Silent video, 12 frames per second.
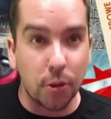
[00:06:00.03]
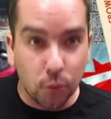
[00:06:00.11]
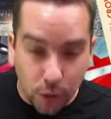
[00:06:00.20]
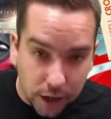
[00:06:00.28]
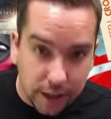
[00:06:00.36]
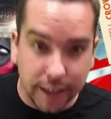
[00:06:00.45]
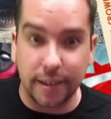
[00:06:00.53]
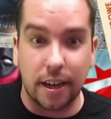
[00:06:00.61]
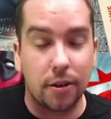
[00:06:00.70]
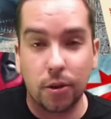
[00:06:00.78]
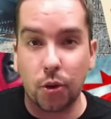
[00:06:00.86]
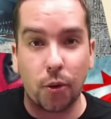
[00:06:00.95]
They
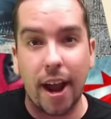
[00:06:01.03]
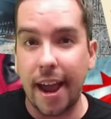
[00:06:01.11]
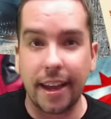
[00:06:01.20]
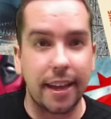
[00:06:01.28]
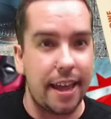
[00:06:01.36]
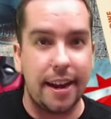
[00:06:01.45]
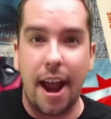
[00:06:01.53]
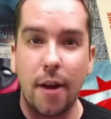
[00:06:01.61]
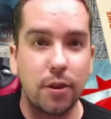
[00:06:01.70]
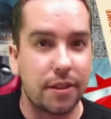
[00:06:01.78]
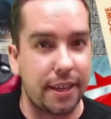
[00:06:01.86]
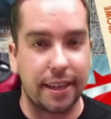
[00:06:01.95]
really, you know, Krang
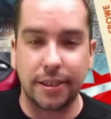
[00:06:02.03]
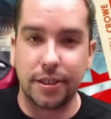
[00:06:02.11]
everything